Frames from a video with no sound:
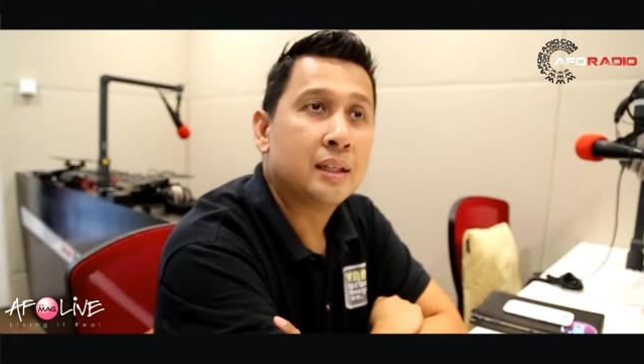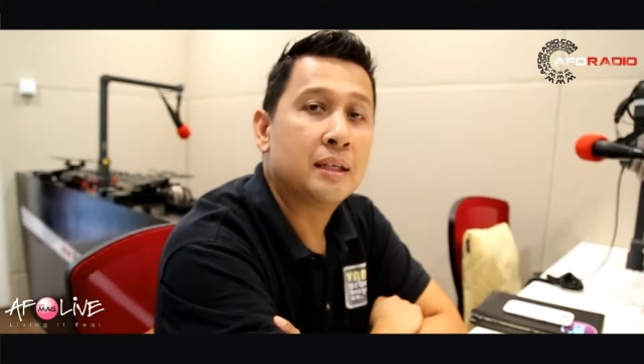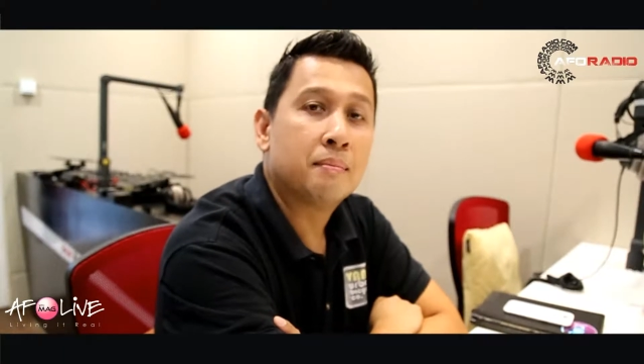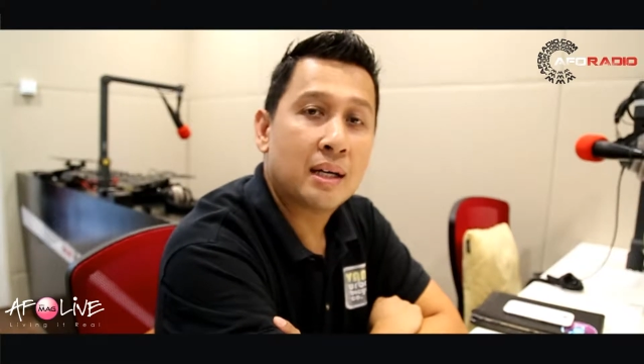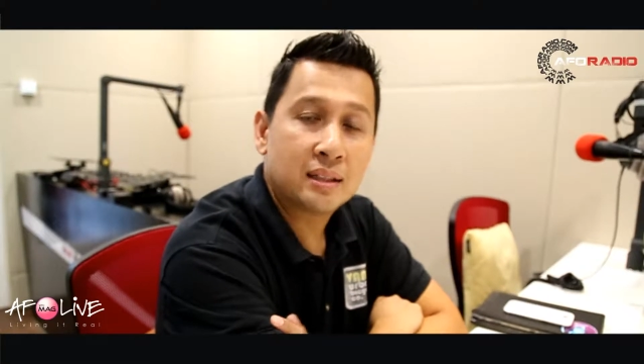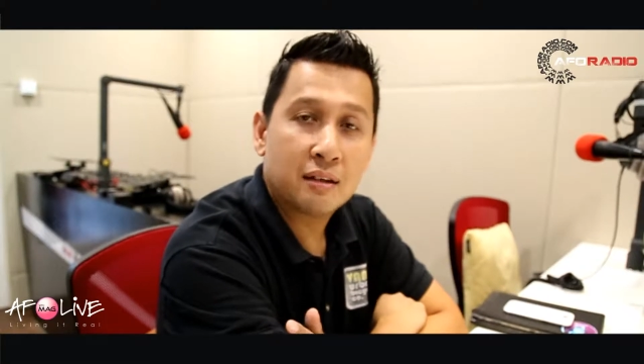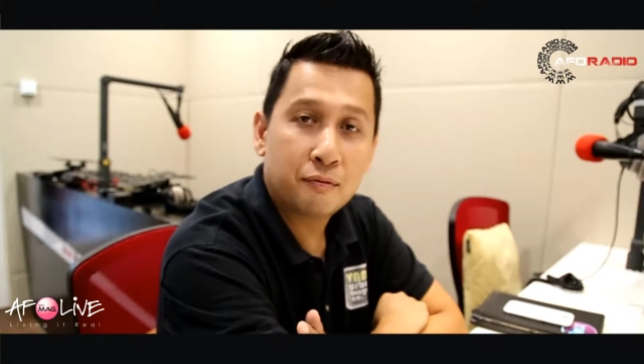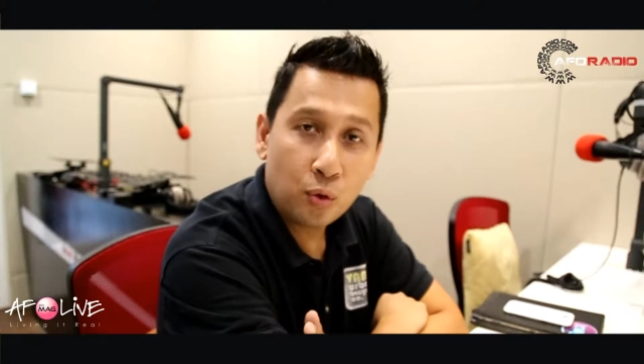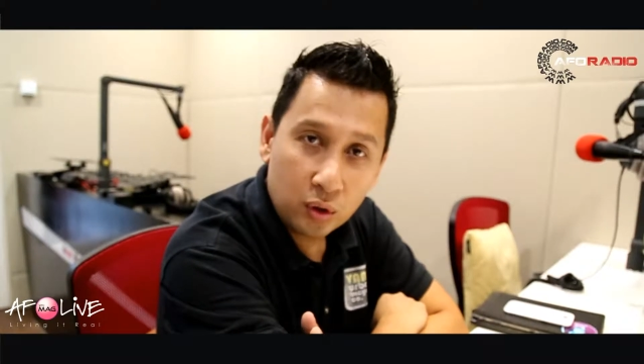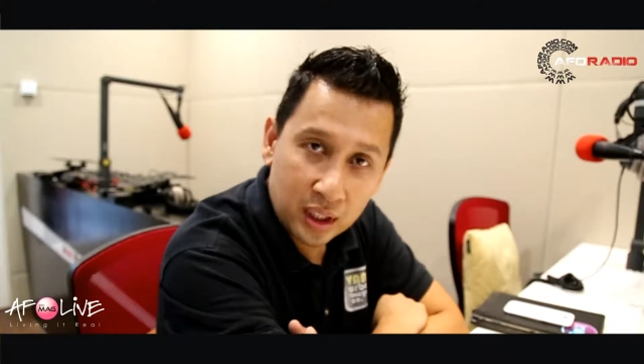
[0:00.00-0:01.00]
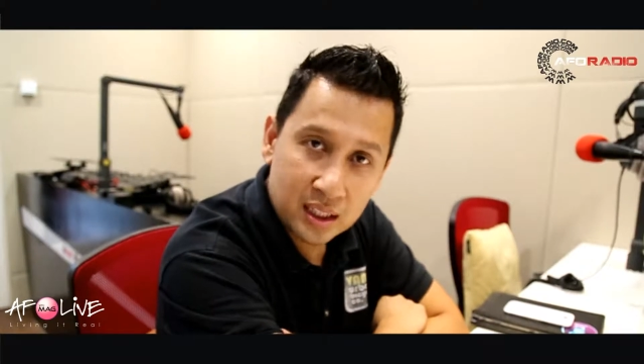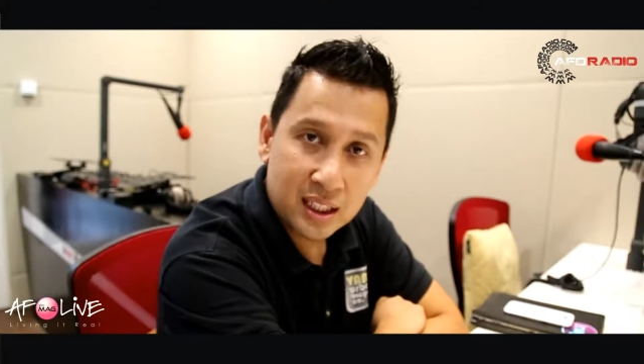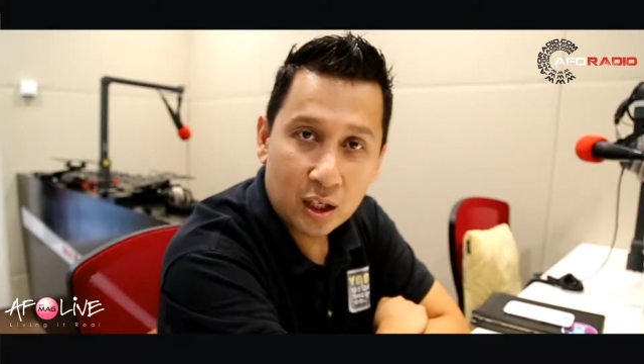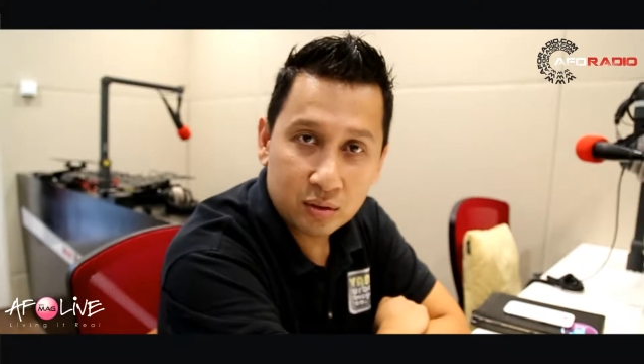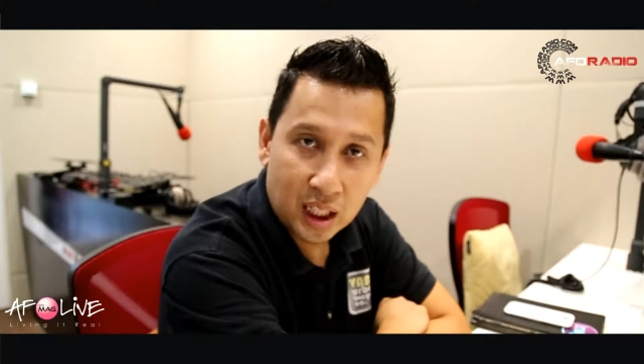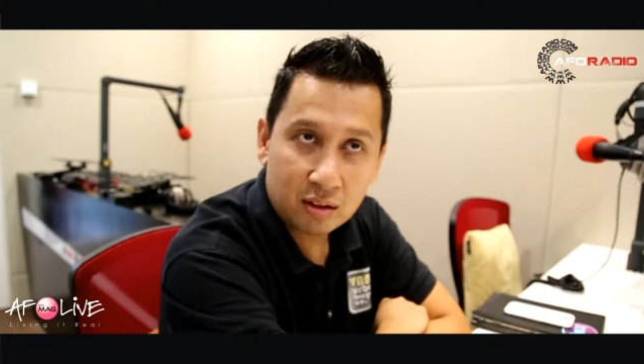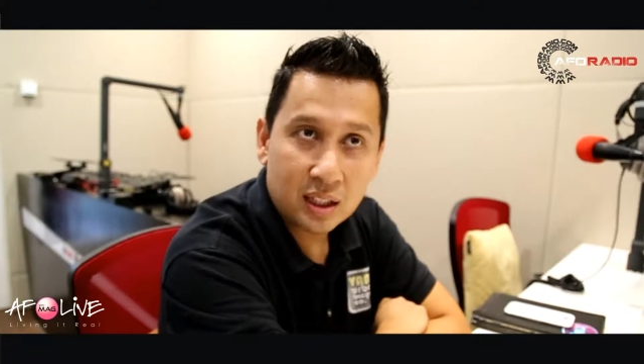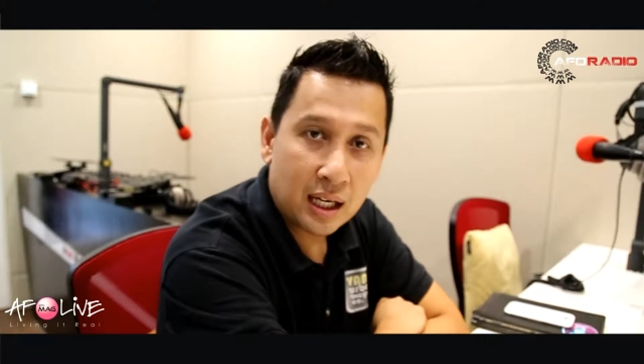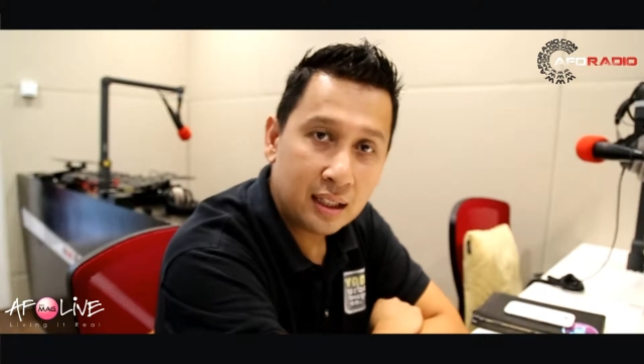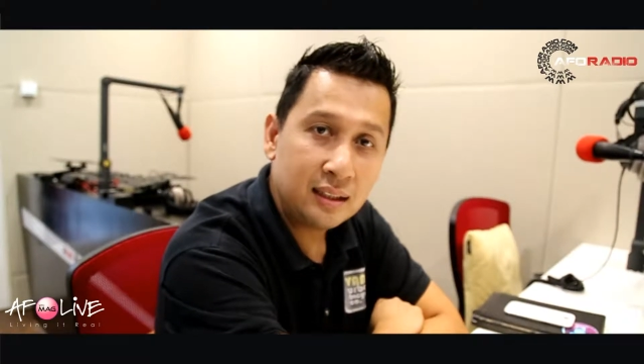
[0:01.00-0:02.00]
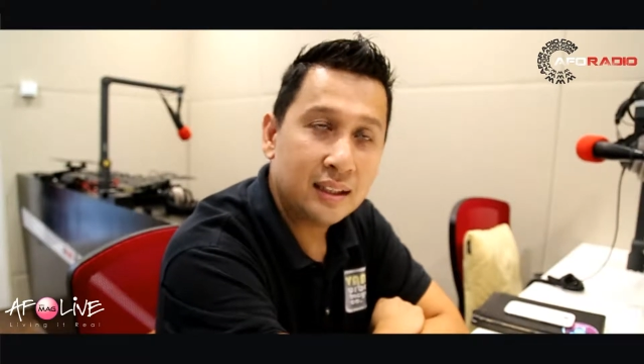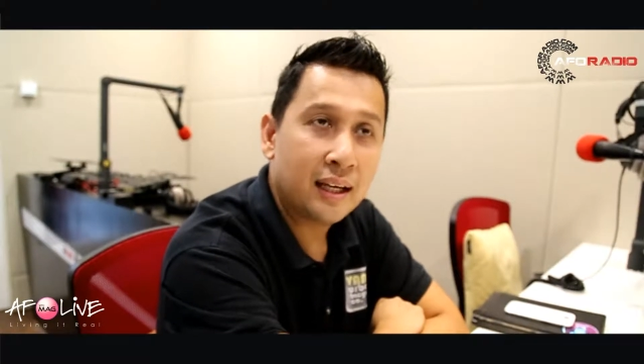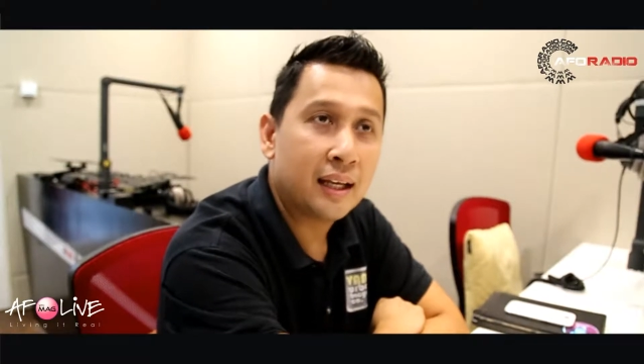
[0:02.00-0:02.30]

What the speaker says: the Mazda Fold This Downtown Hunt,